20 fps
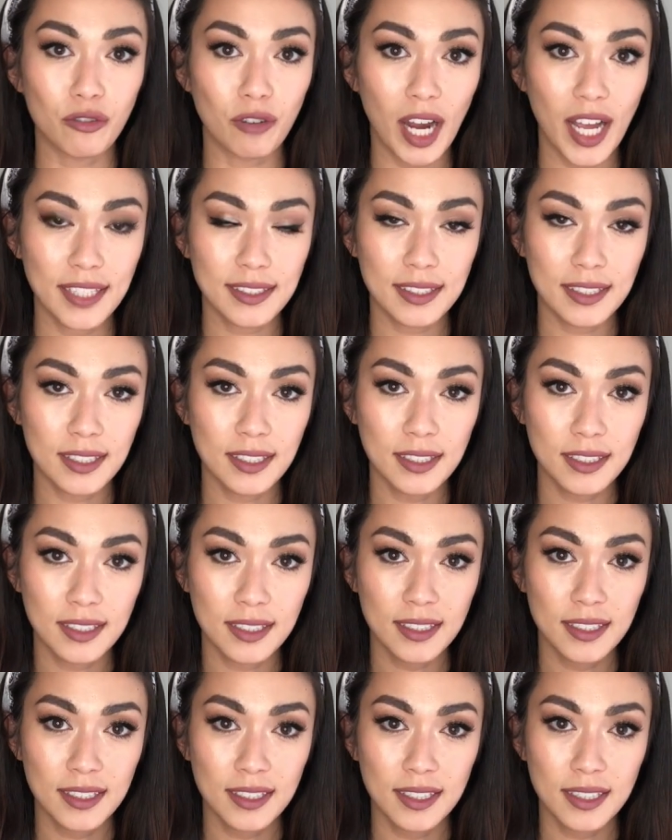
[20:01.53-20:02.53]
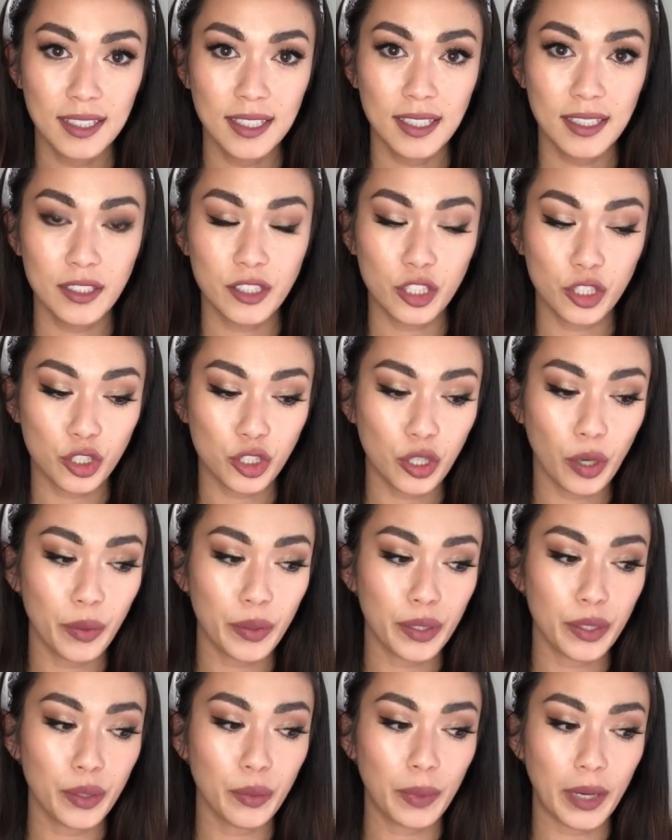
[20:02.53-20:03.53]
rut, to show
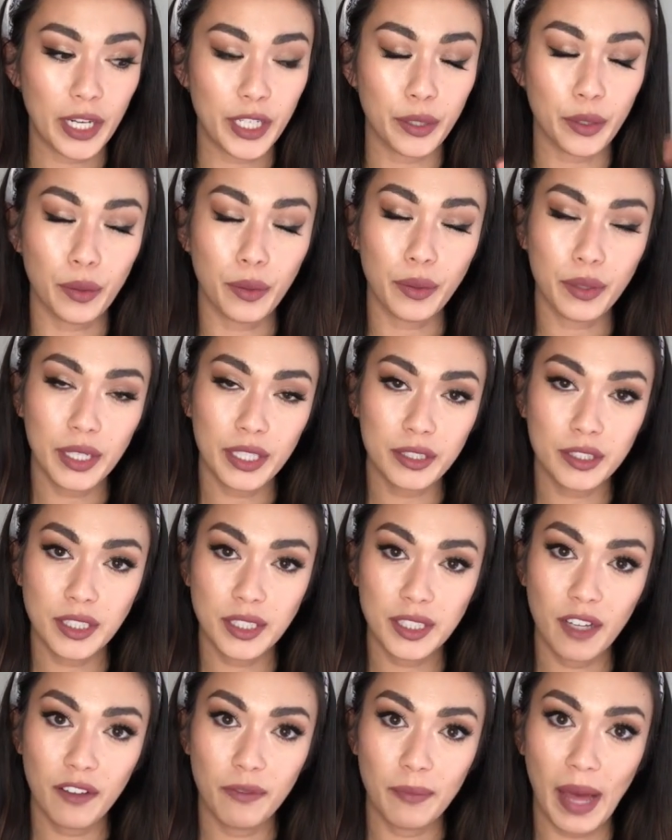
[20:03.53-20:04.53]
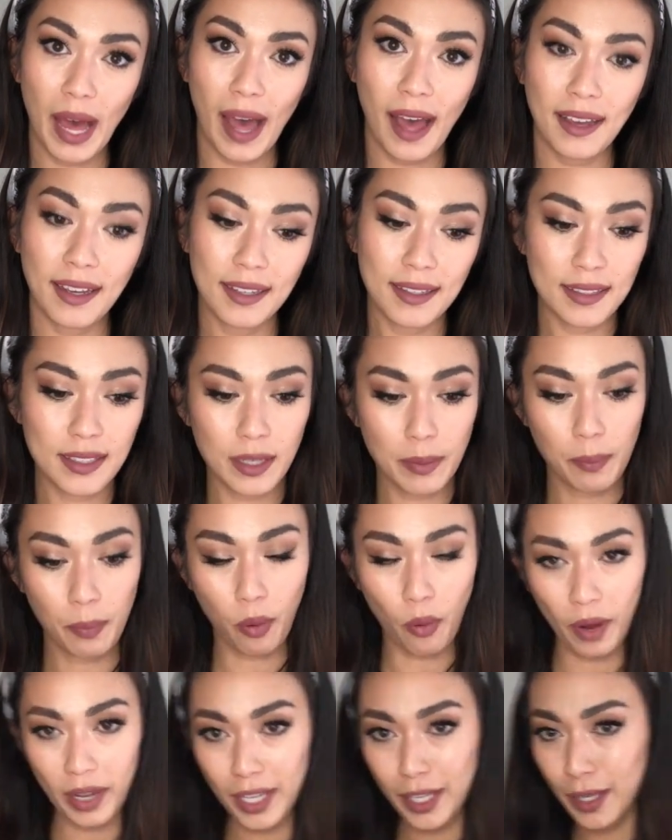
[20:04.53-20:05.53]
you where you're holding yourself back, to
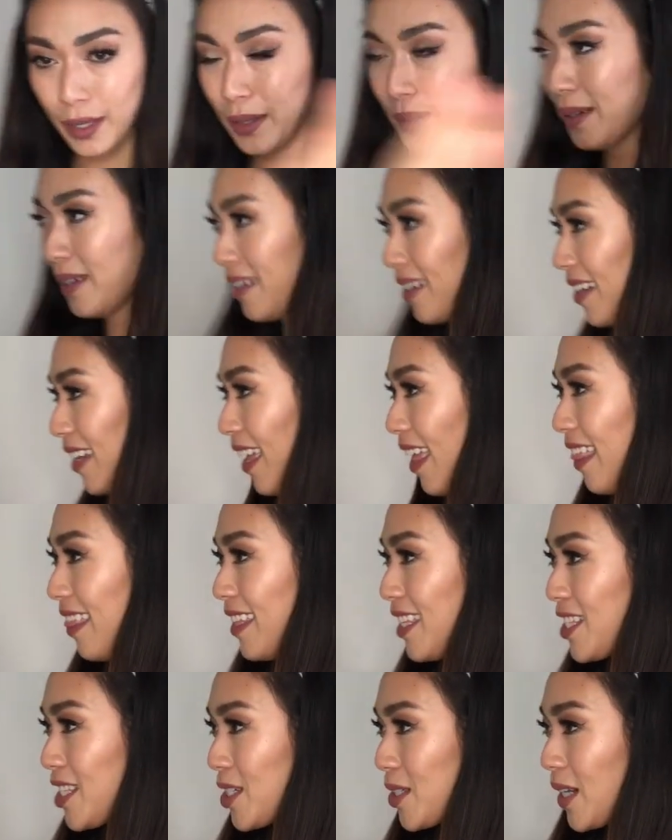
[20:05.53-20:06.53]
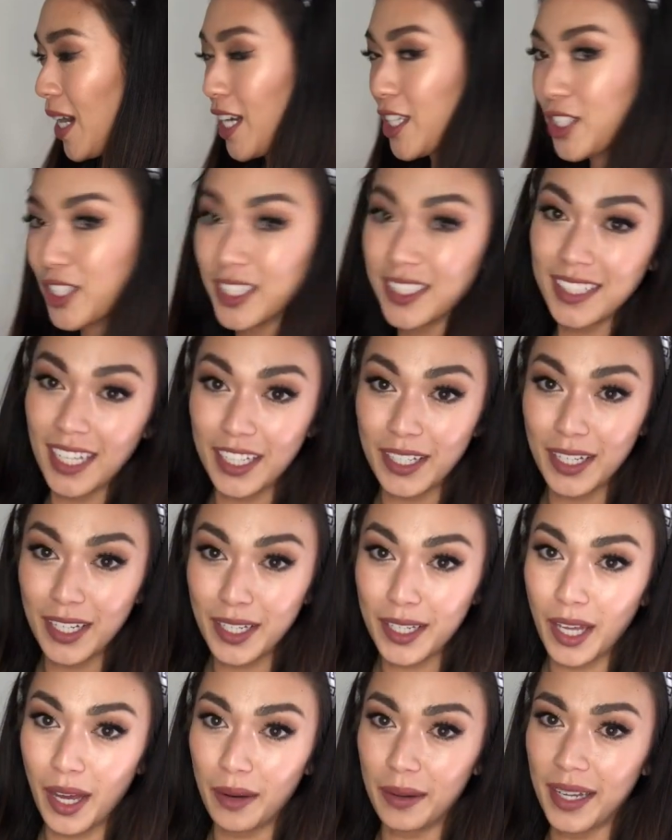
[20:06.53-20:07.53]
point you in this direction that you need to
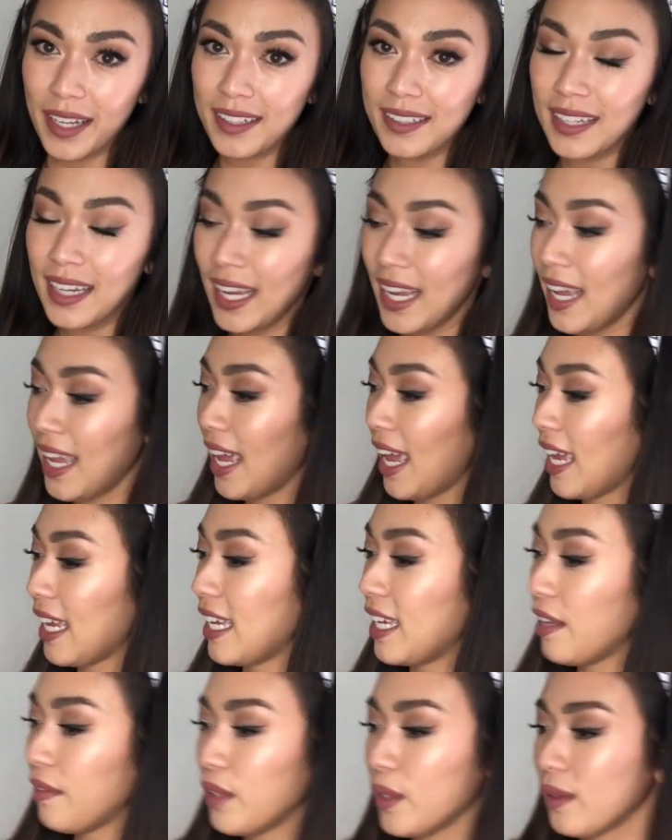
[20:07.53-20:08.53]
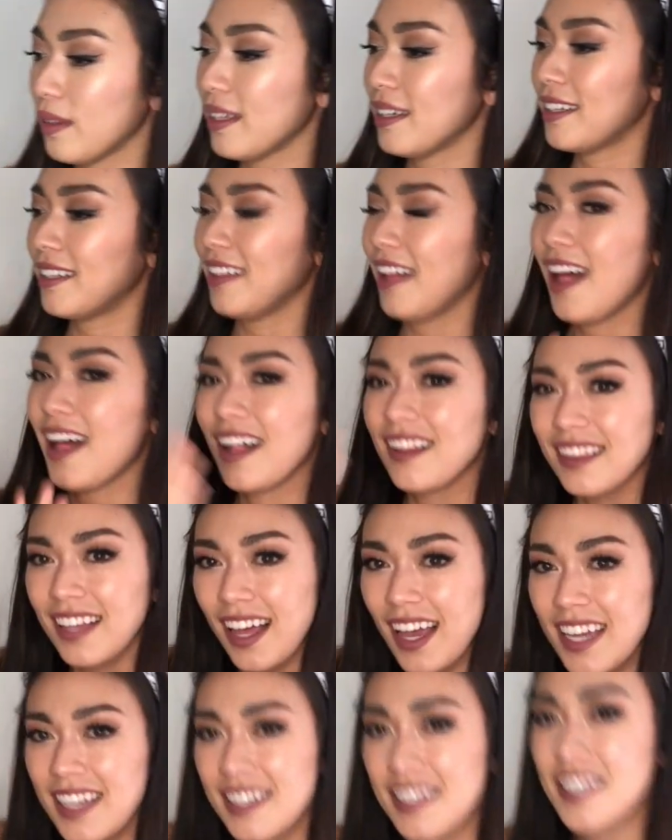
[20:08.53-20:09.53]
go in, and give you a little
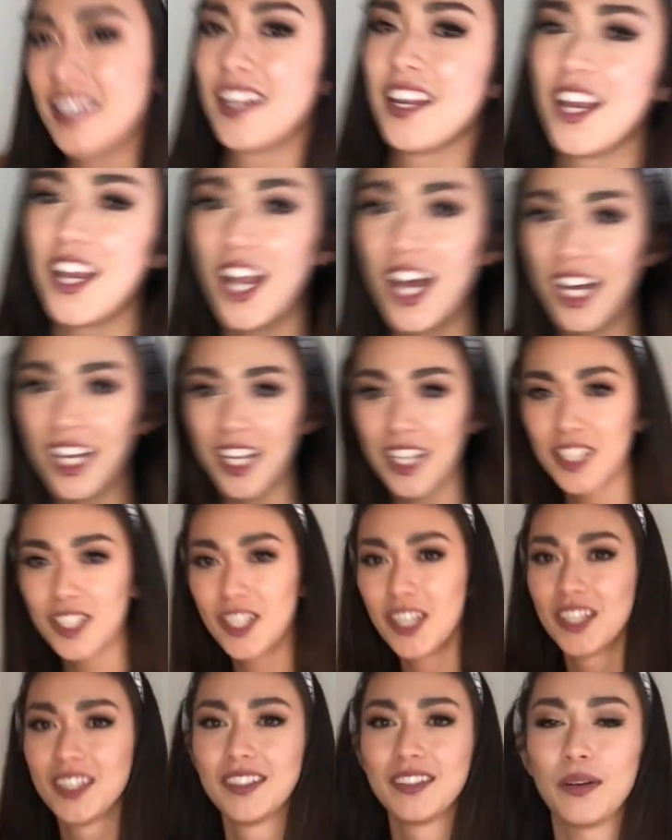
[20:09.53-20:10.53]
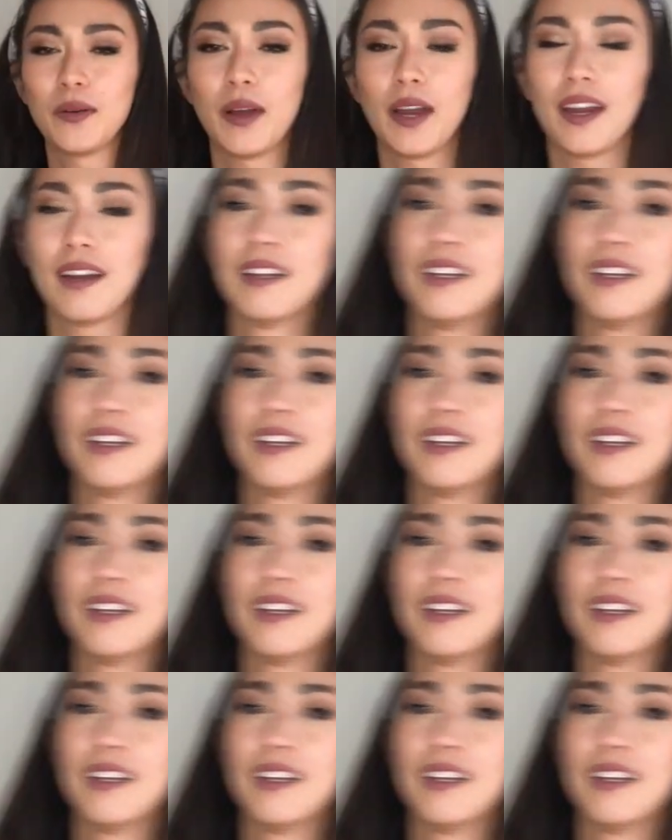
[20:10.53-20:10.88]
aligned nudge or